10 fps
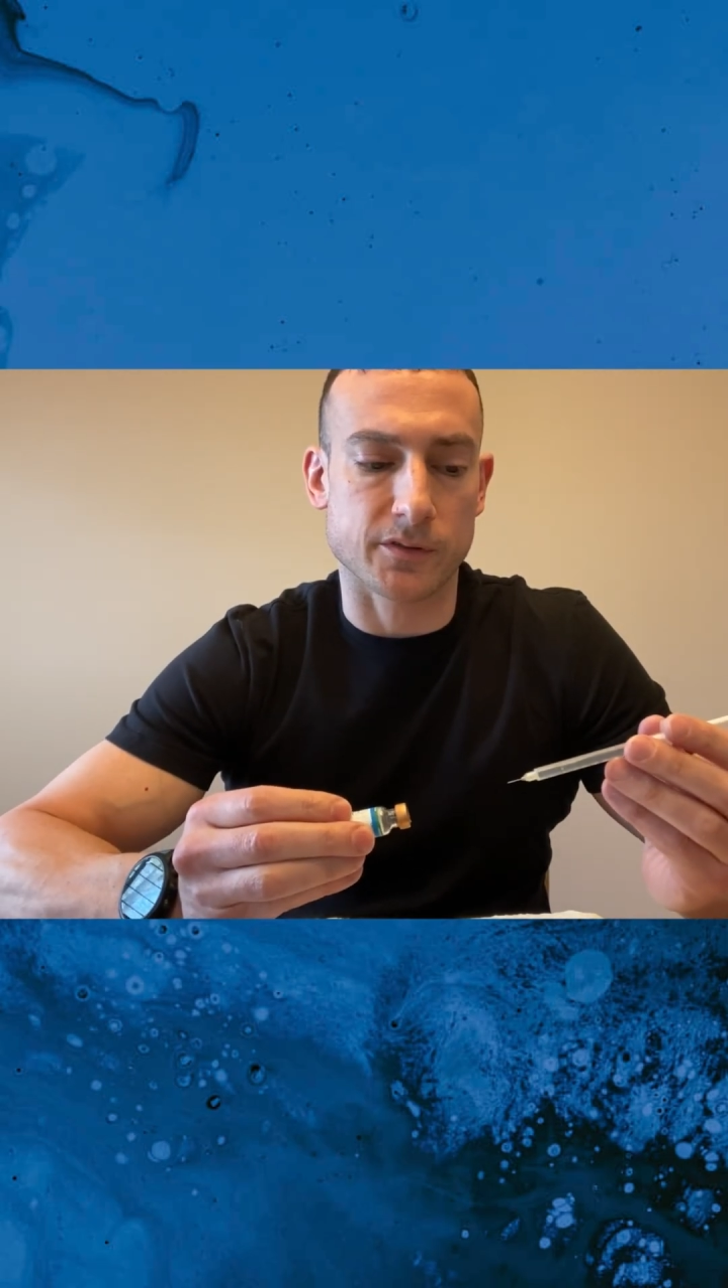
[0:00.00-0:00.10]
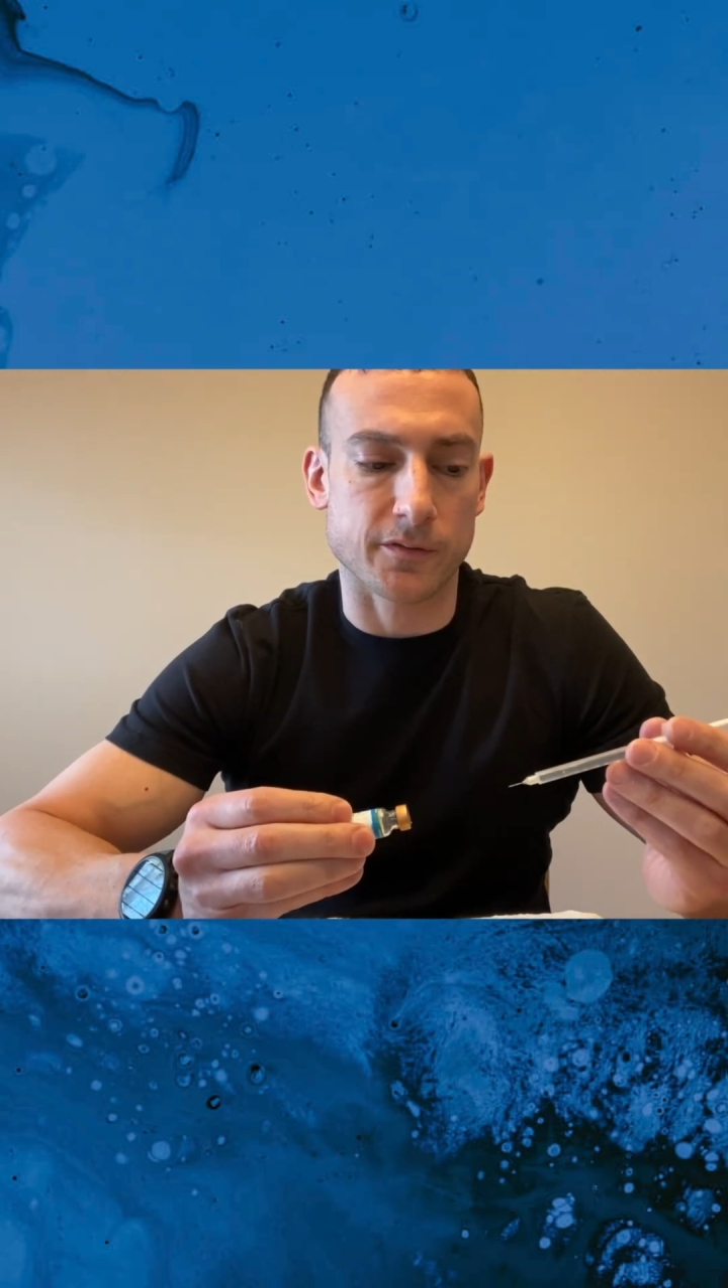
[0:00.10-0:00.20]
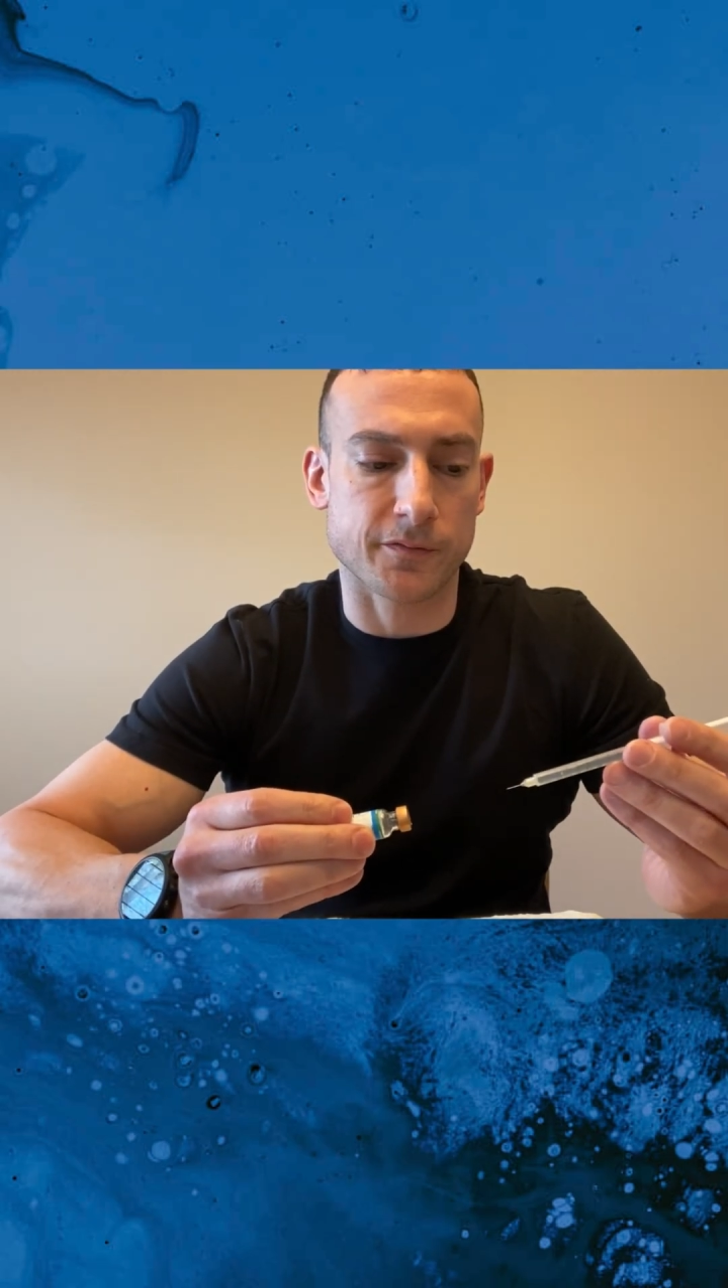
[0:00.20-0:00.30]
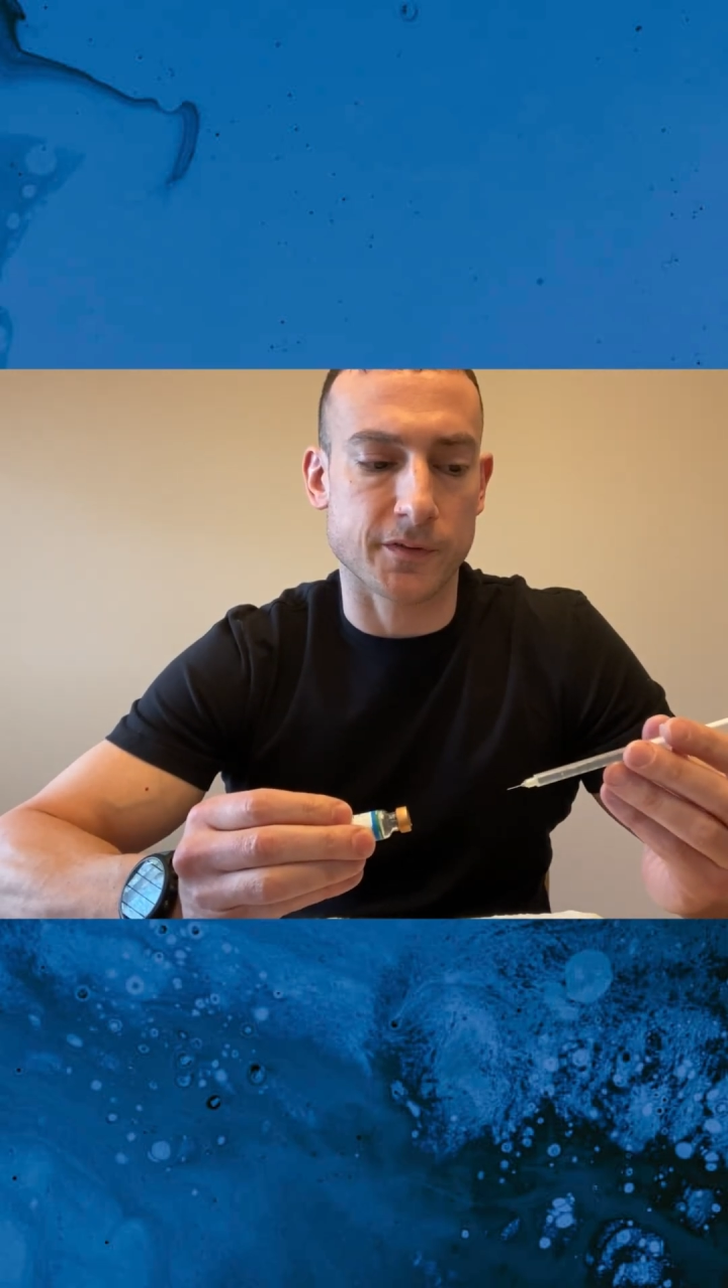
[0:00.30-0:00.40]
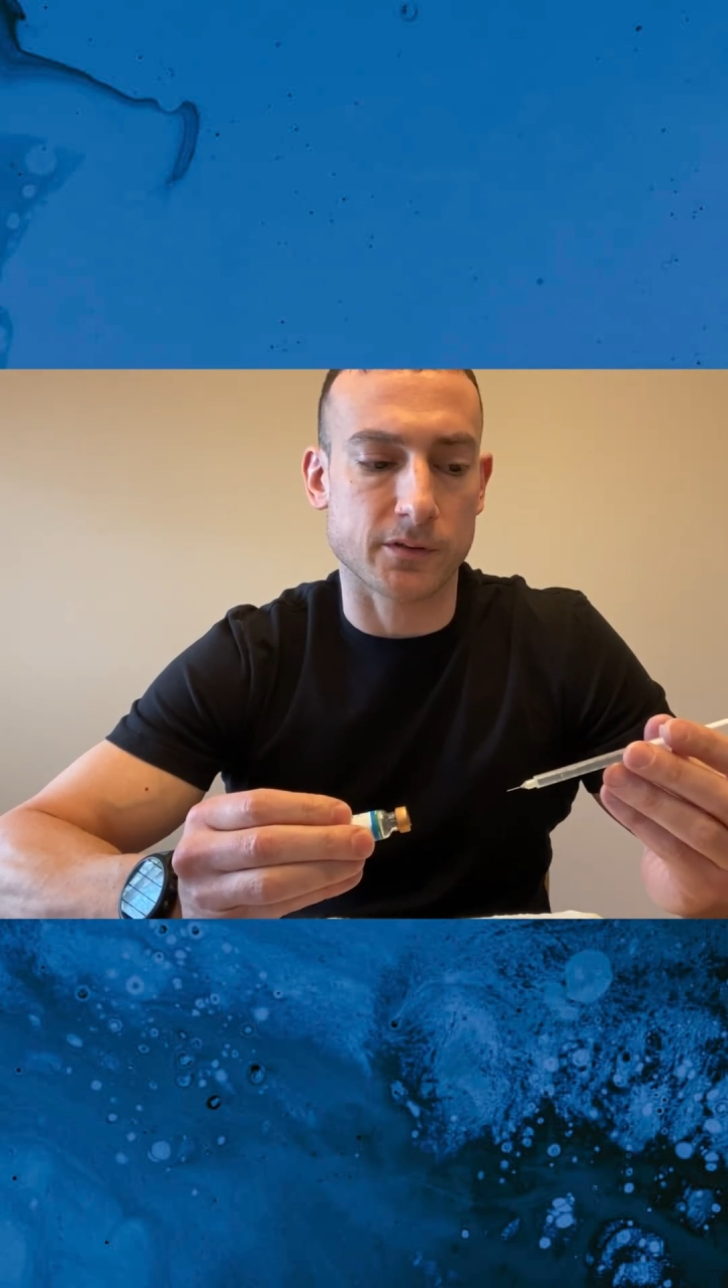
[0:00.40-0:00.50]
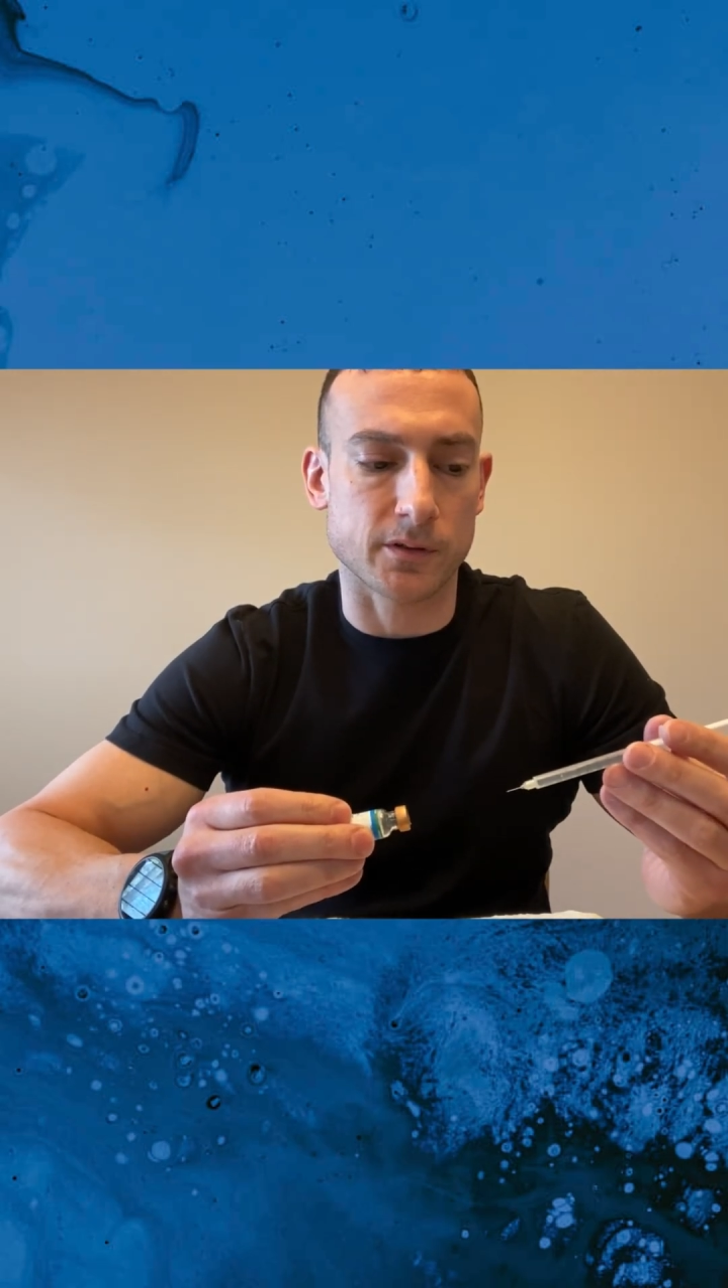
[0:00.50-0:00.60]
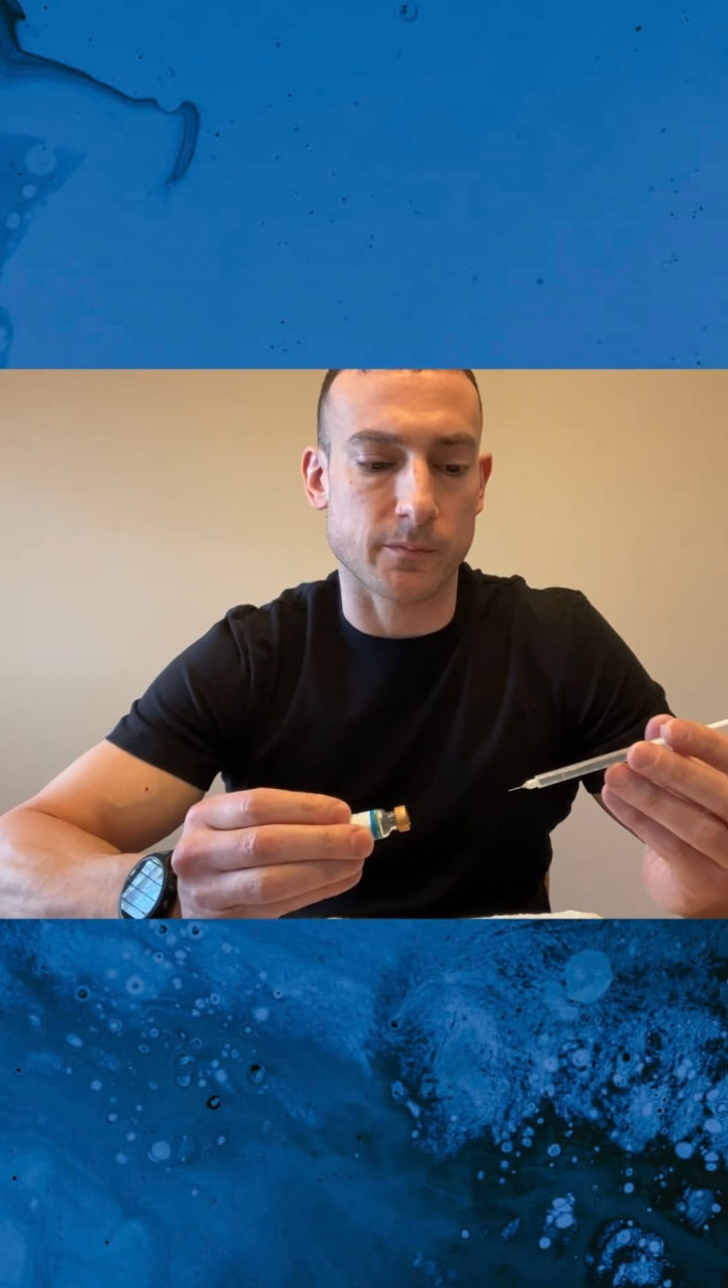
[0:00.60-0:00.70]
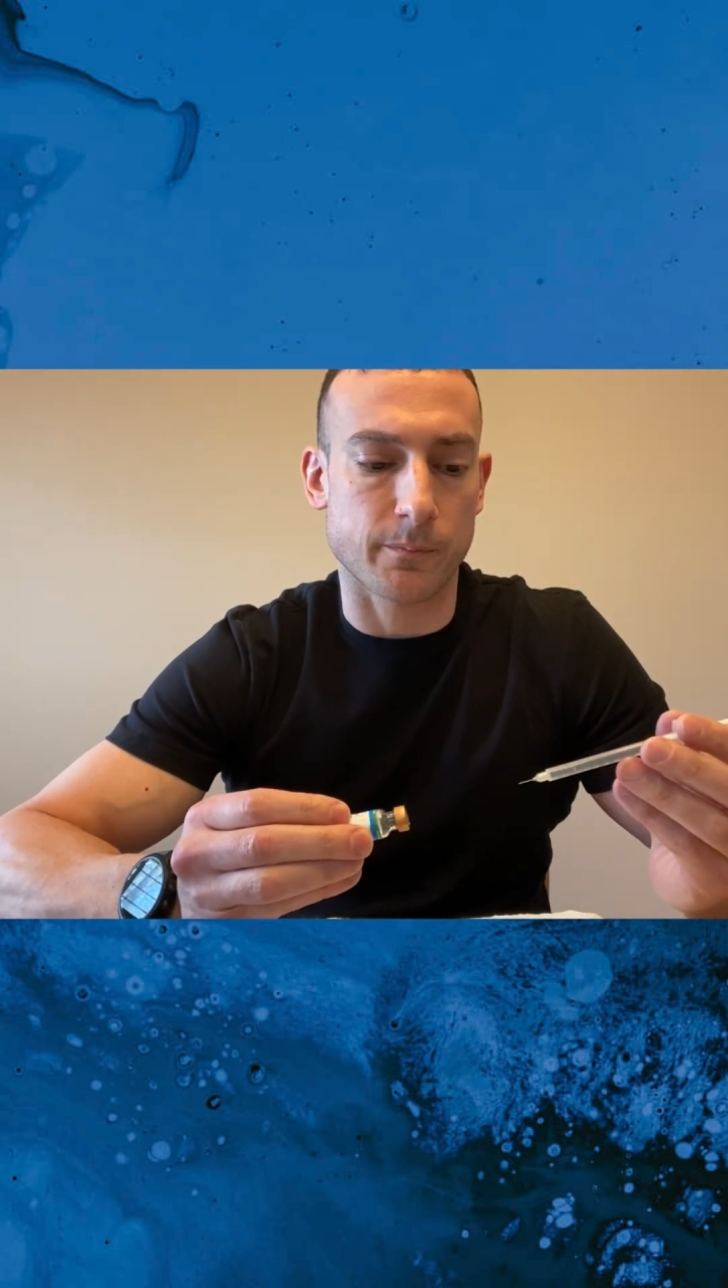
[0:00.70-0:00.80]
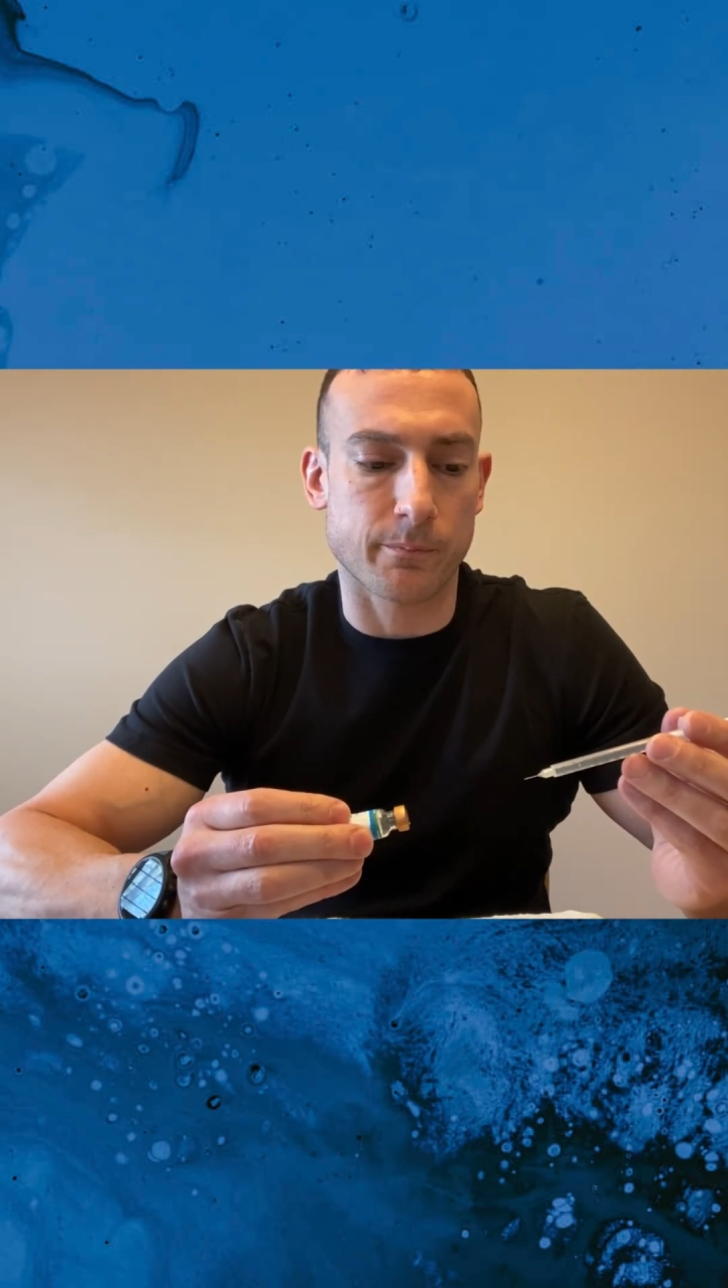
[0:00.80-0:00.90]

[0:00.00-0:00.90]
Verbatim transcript: to feel it